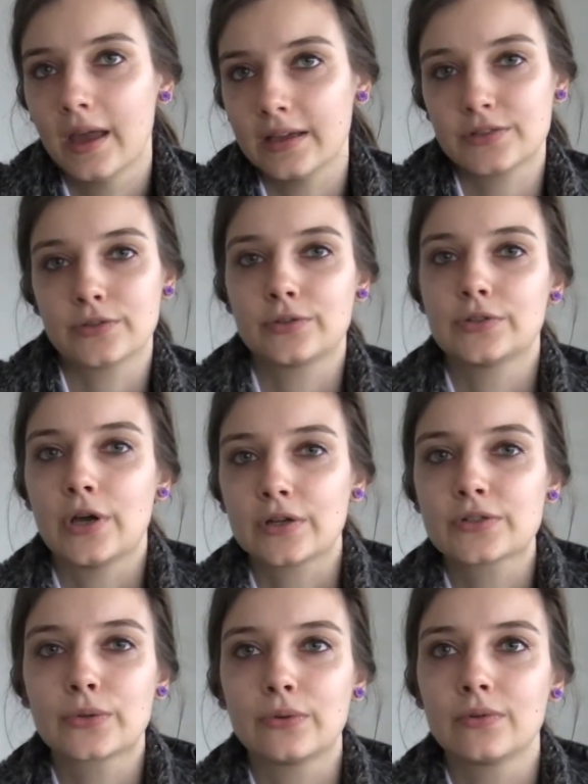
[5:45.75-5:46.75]

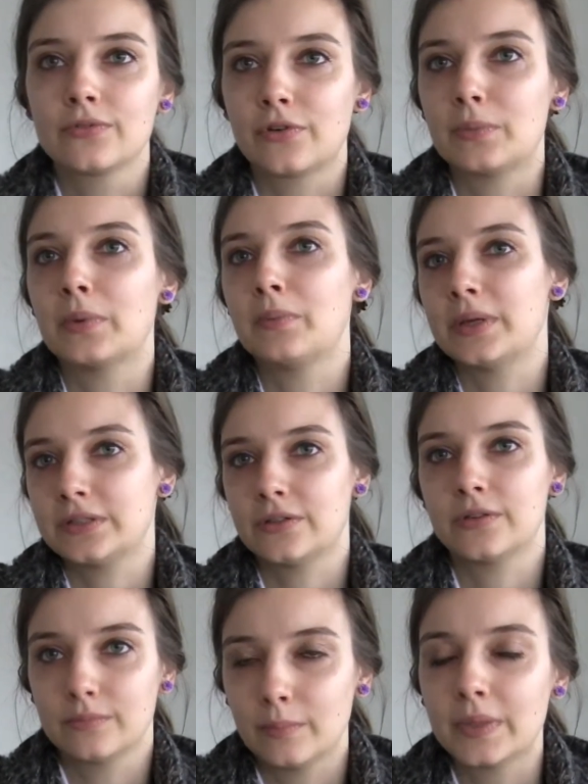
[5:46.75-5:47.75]
heterodox school from a
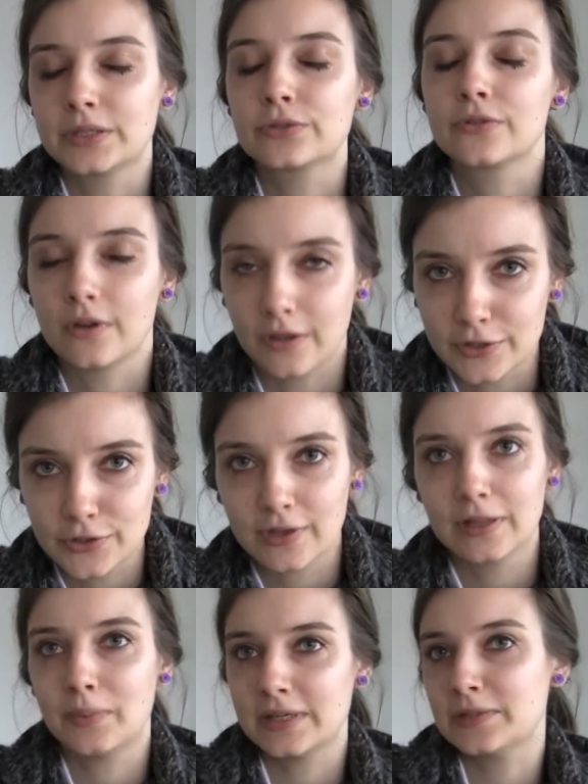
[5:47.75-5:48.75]

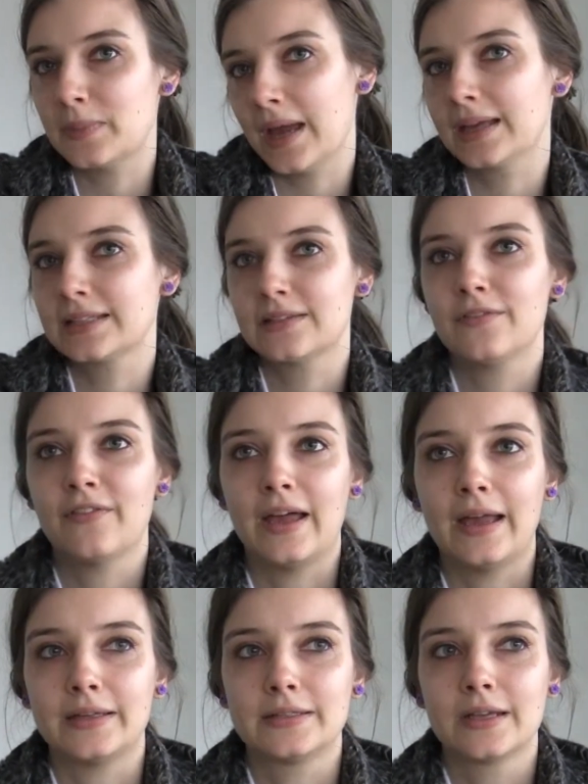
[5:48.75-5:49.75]
methodological perspective,
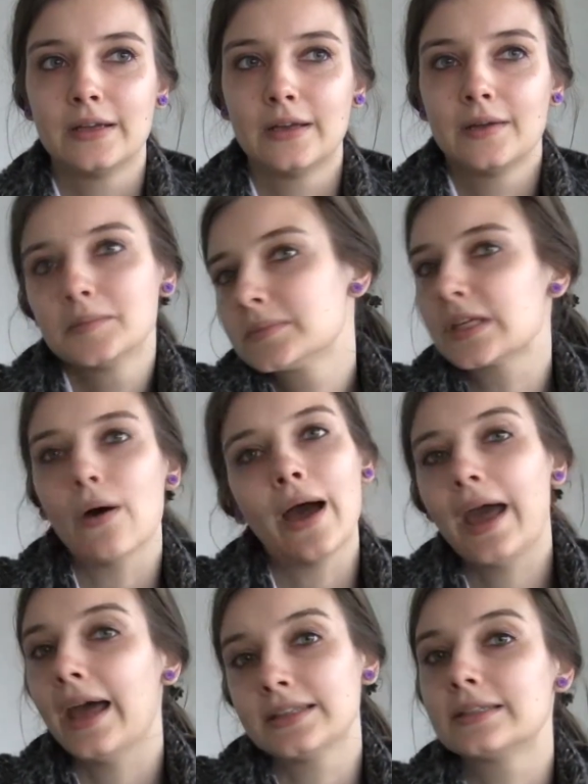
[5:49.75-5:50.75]
and so
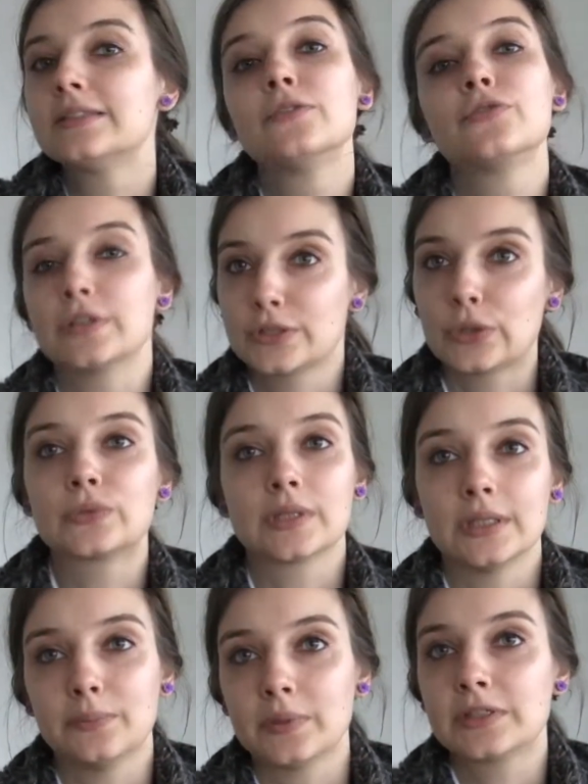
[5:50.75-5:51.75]
I had a different
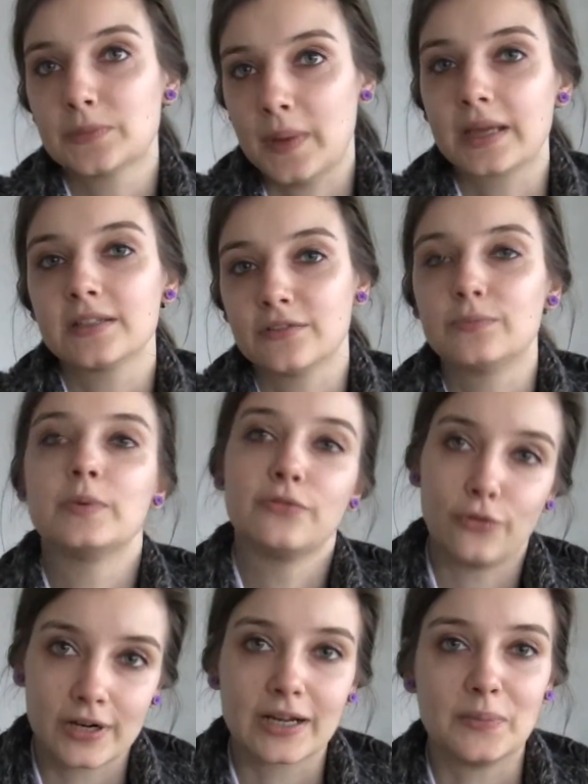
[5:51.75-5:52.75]
totally perspective
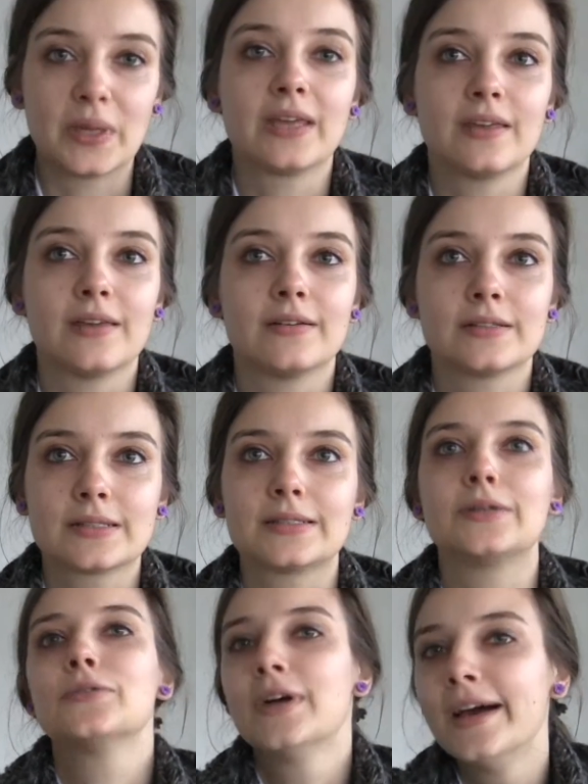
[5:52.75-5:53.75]
before coming here,
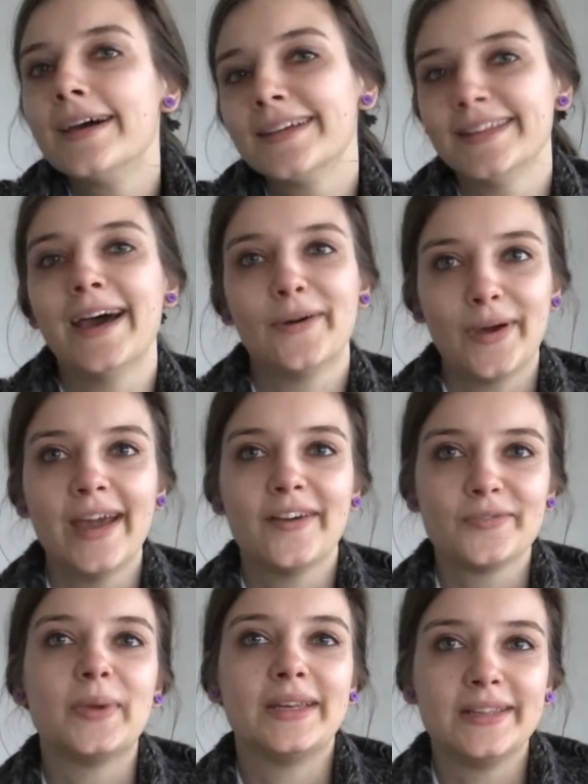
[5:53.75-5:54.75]
so now I
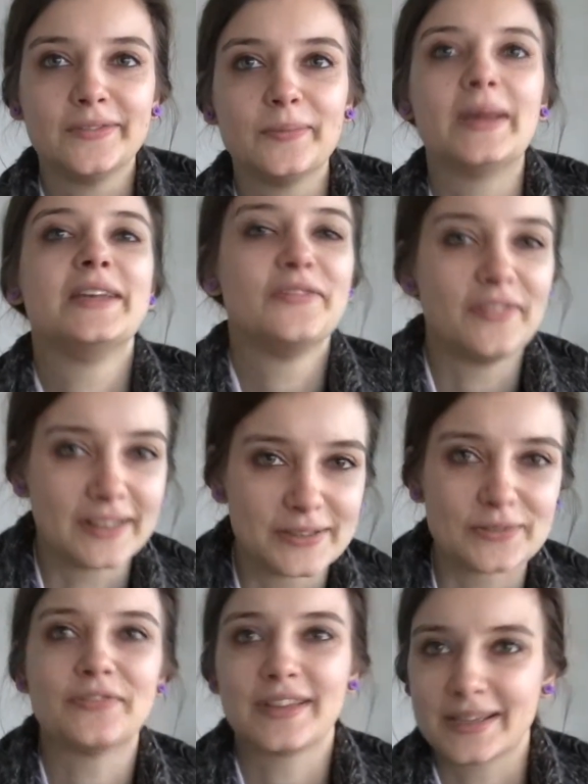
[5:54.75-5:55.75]
have many
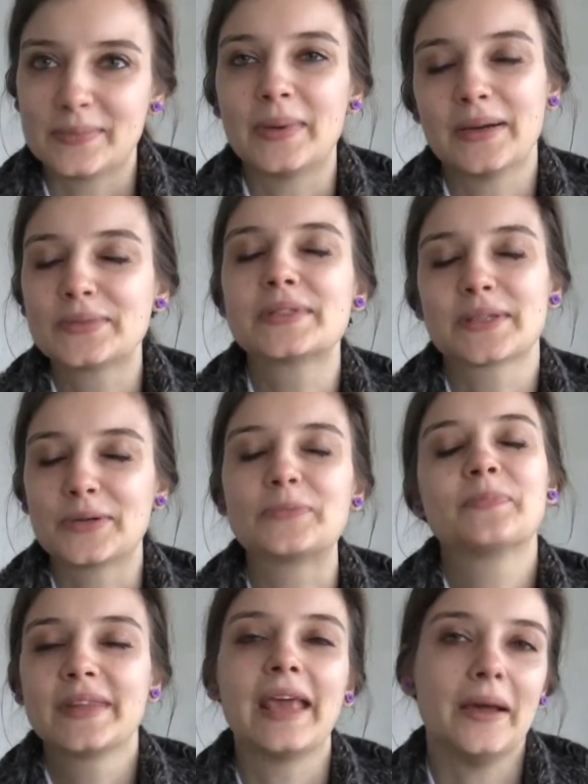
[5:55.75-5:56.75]
things to think about,
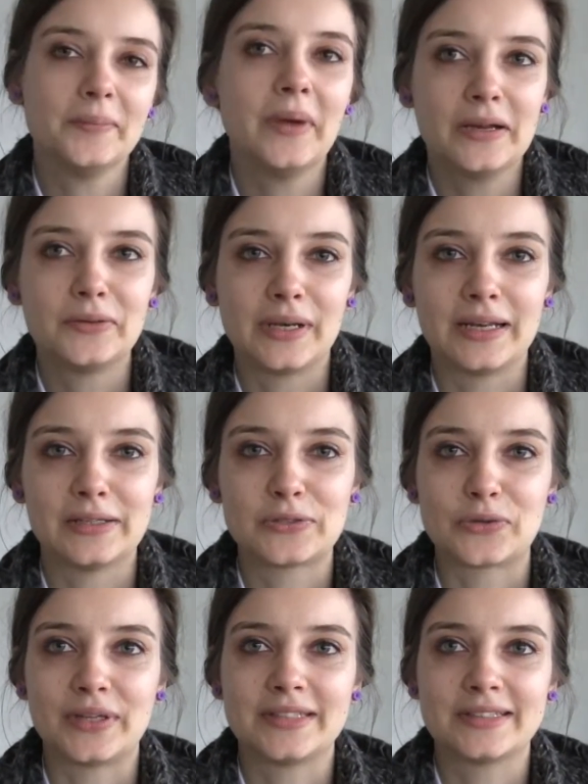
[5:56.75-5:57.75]
so yeah, I really enjoyed